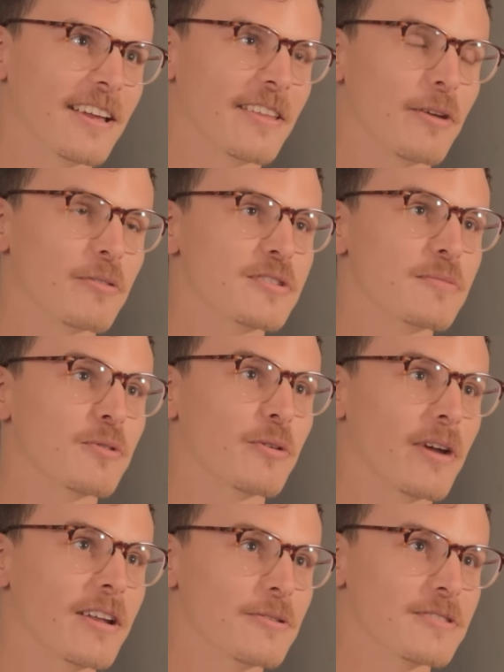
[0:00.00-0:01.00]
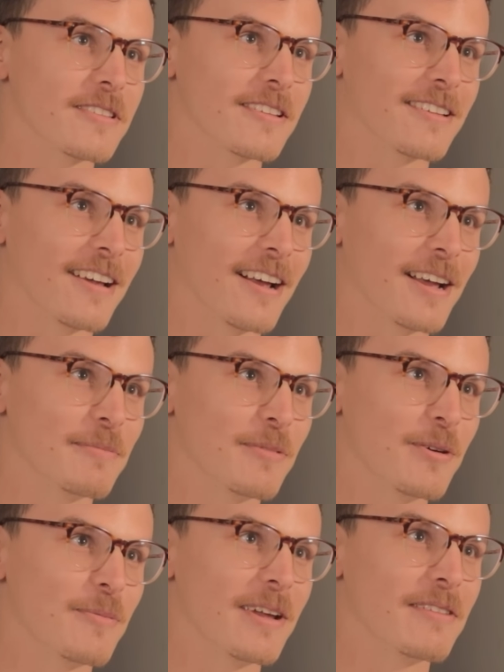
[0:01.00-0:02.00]
There were some creators at the time
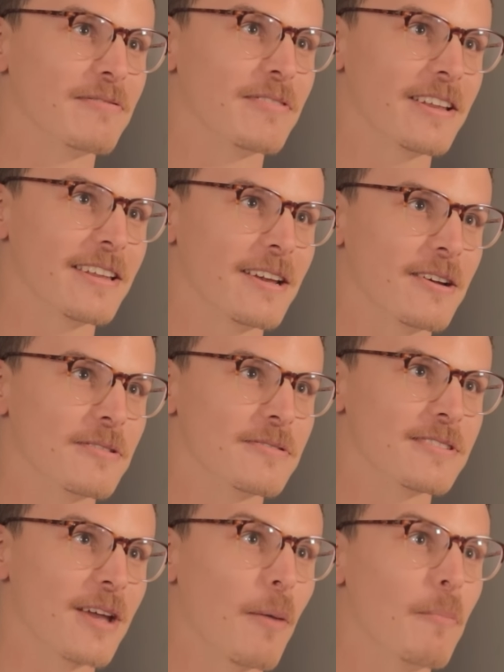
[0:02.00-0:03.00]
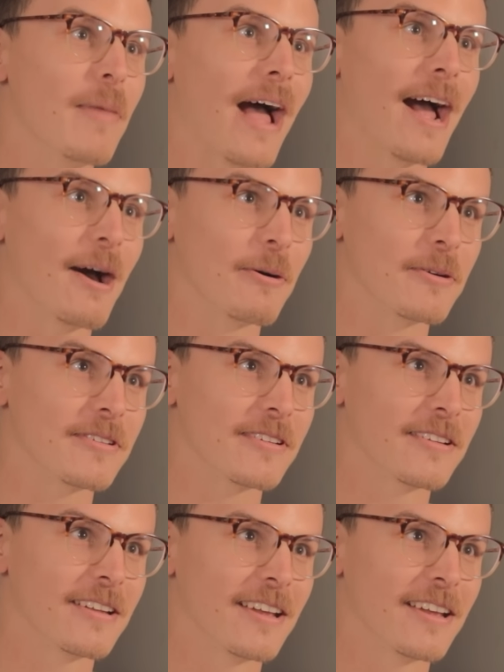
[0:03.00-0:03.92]
who made videos about